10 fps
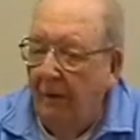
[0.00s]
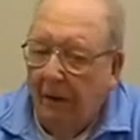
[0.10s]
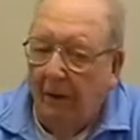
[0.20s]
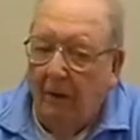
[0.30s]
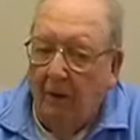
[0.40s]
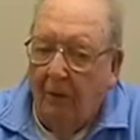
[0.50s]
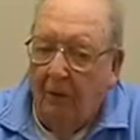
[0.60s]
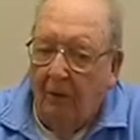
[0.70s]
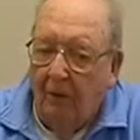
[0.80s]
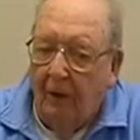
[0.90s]
We could go
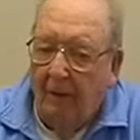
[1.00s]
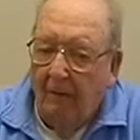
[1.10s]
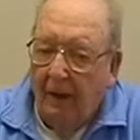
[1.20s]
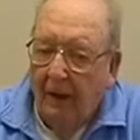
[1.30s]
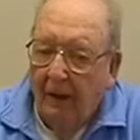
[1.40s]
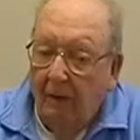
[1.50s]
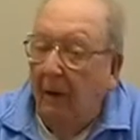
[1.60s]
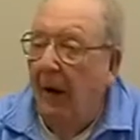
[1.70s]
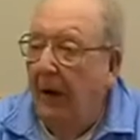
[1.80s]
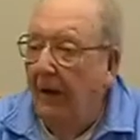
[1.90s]
to uh,
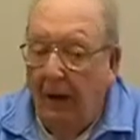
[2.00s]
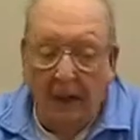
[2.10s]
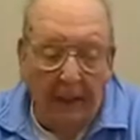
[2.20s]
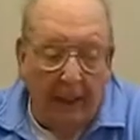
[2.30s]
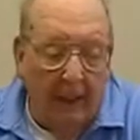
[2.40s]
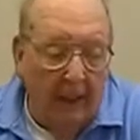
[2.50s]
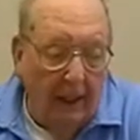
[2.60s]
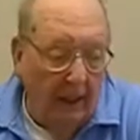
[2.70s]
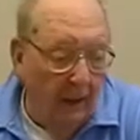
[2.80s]
Well, I, I did